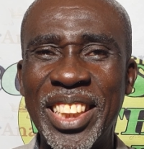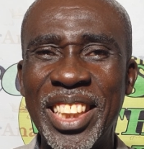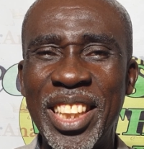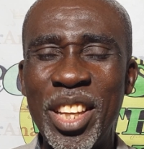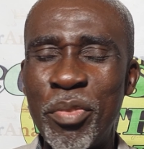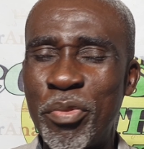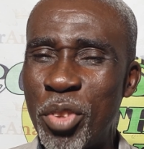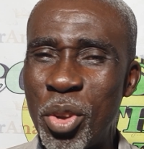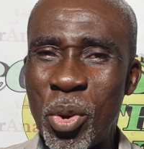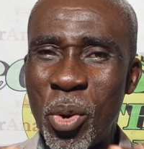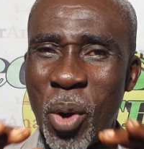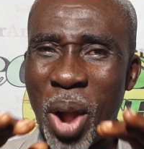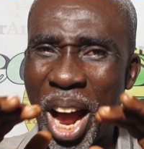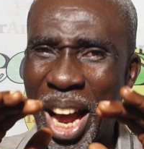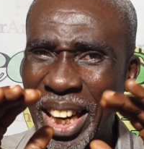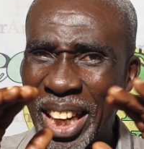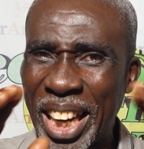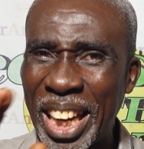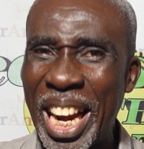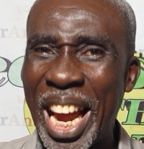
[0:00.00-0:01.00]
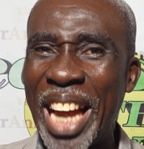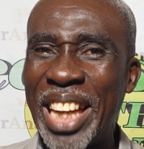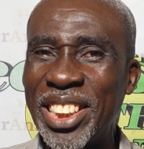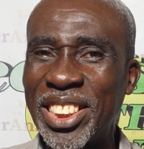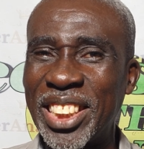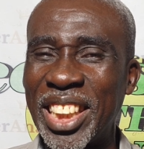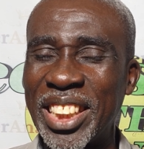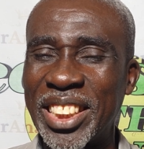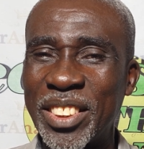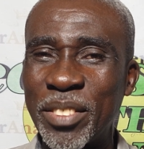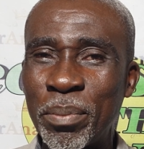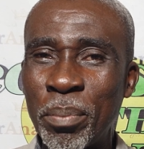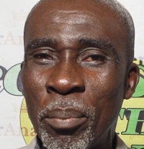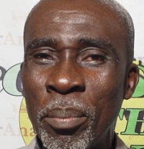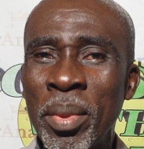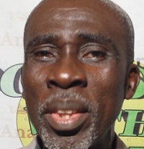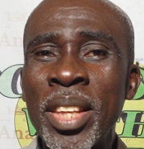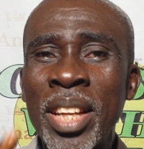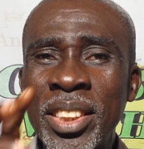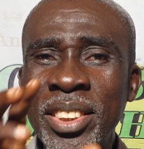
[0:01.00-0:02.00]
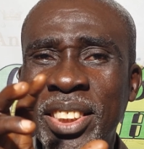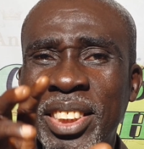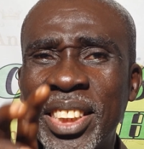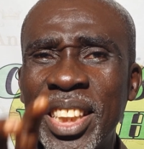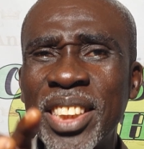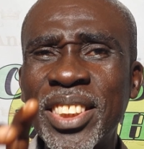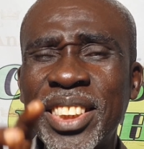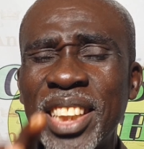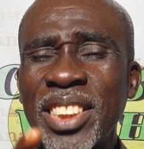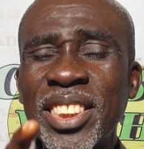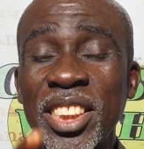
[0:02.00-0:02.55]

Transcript: If you analyze it, Jesus